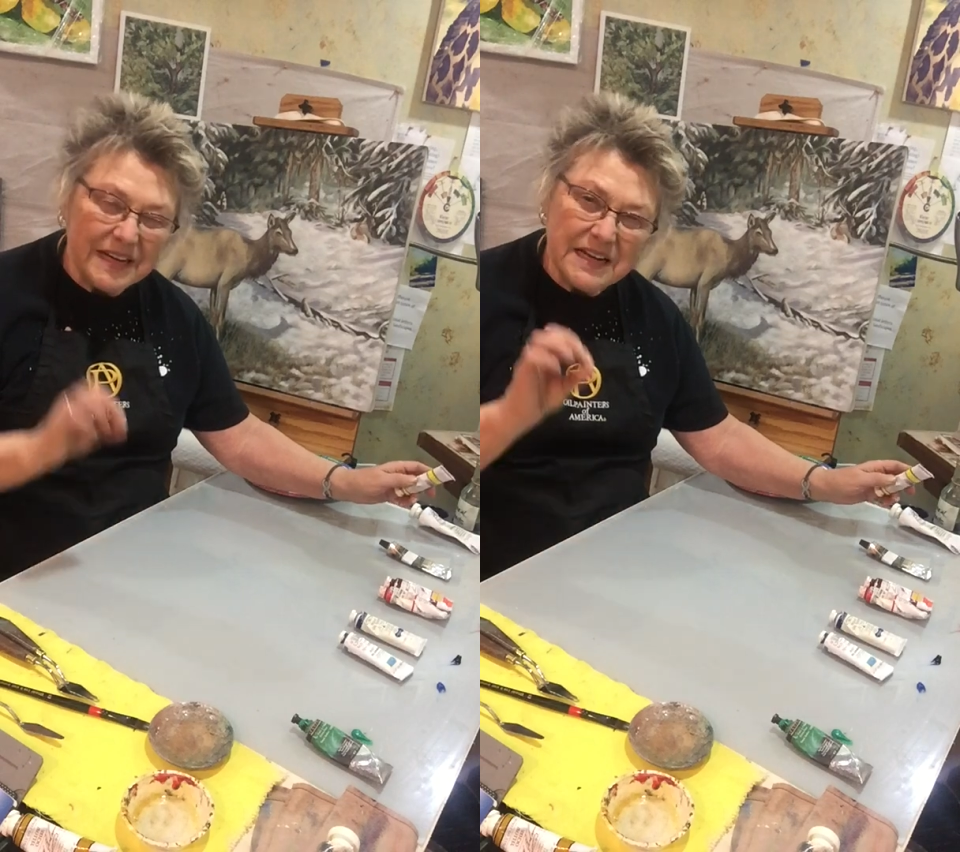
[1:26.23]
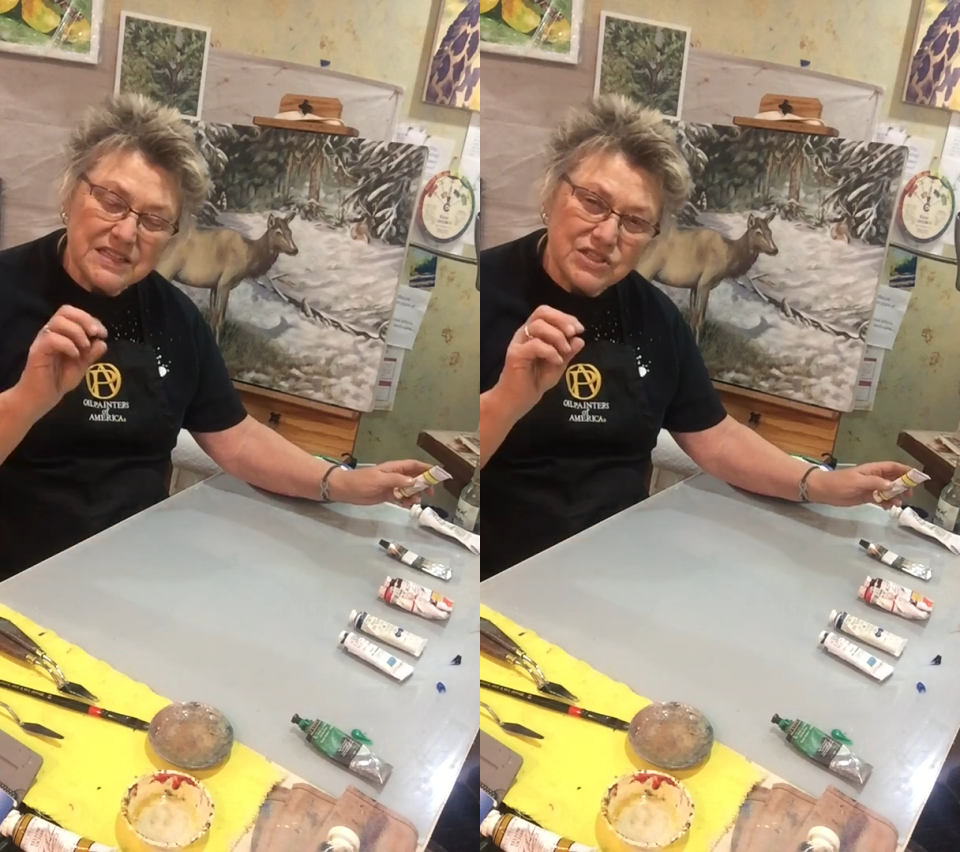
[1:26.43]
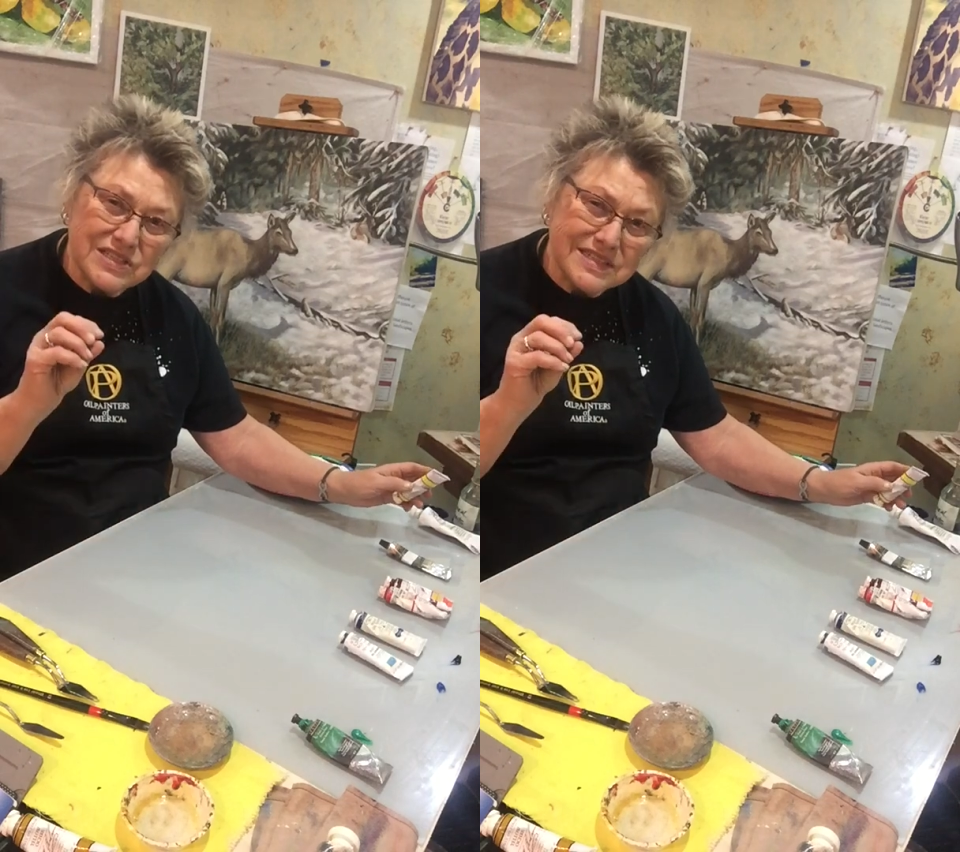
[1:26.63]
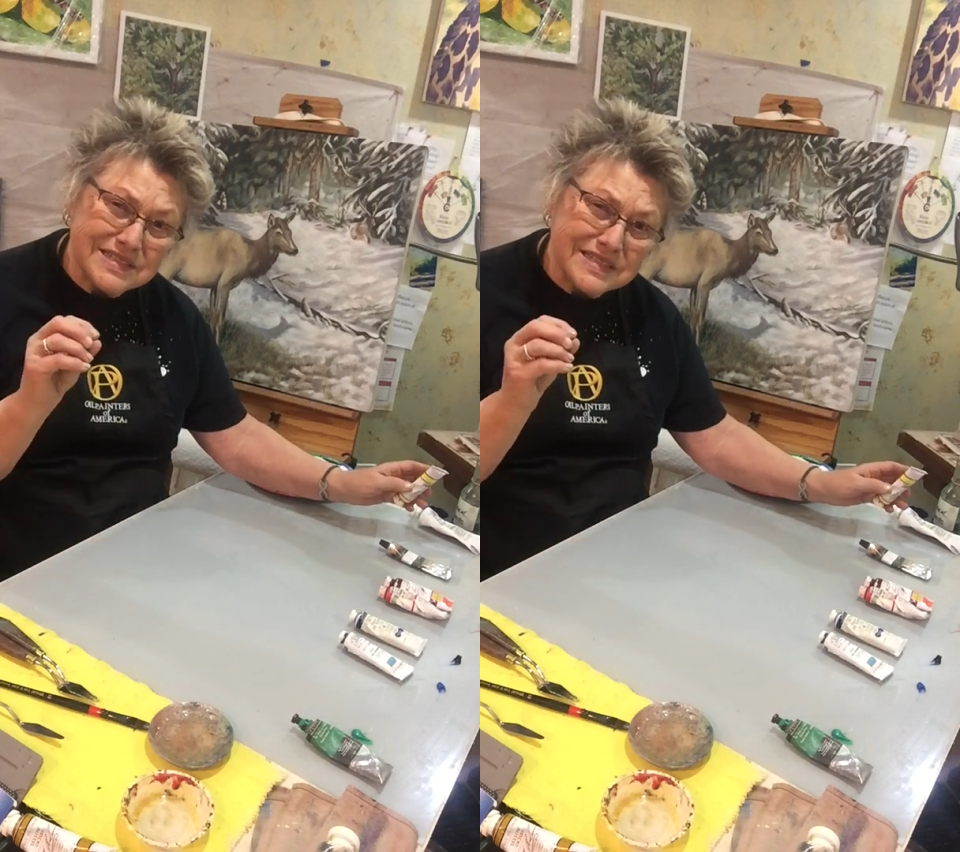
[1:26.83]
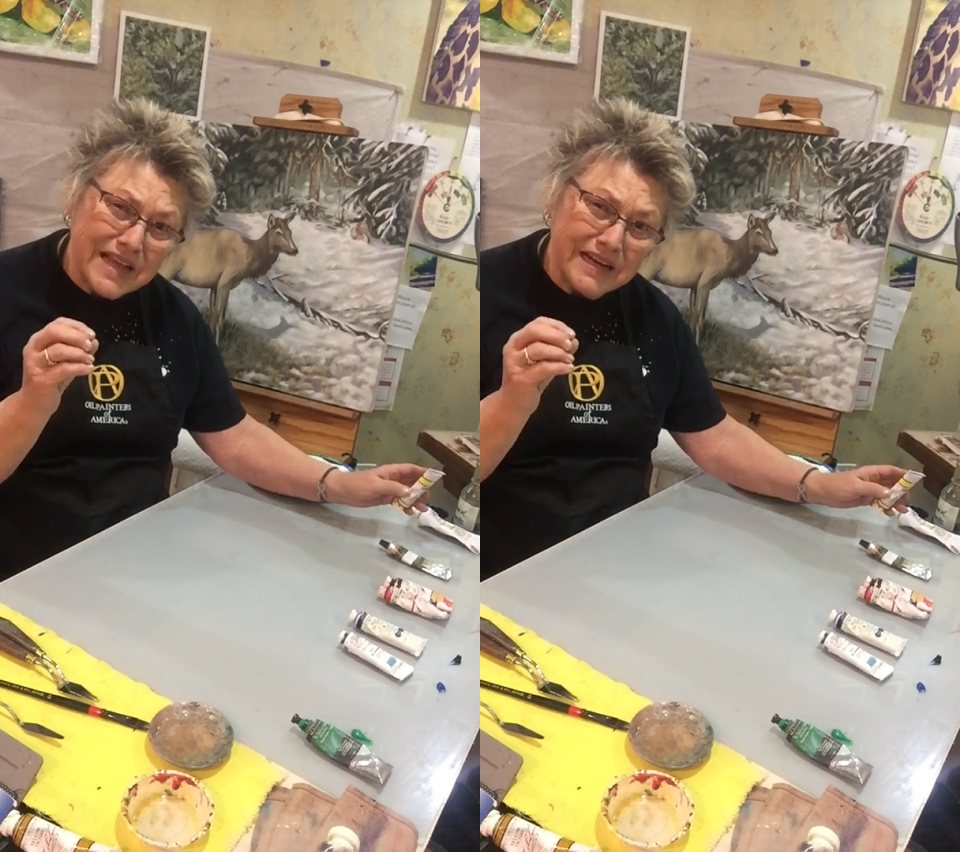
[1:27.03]
It has just a
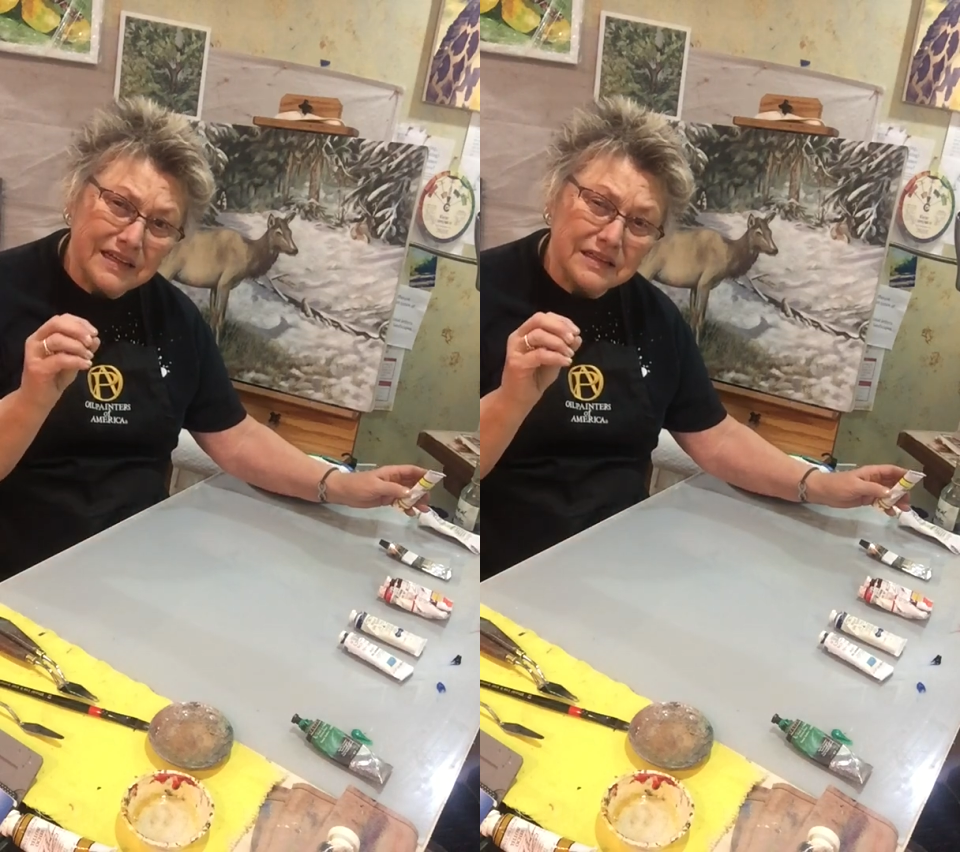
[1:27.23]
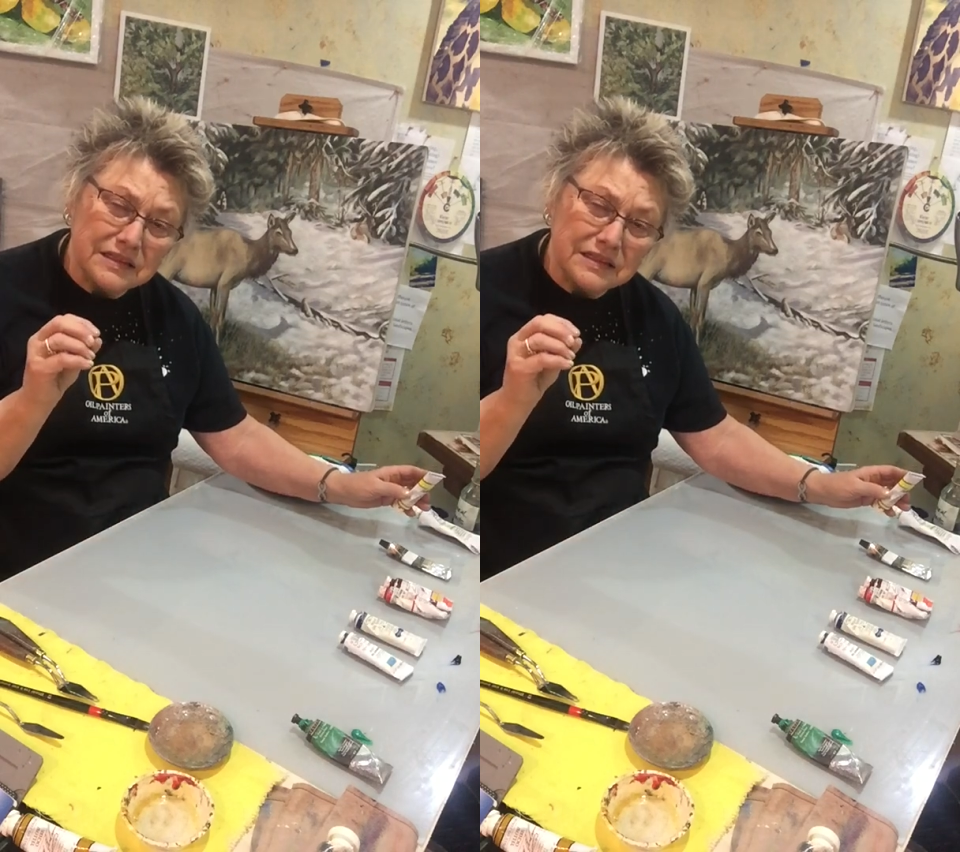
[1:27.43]
slight